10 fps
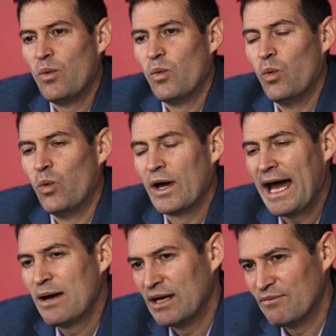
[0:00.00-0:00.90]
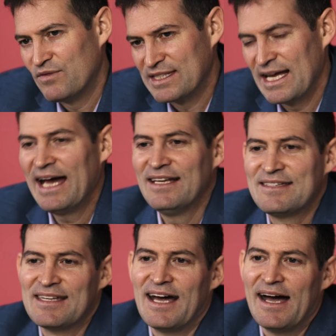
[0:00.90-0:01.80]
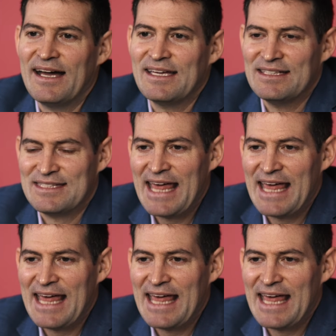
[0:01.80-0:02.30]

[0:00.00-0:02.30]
What I would emphasize uh, is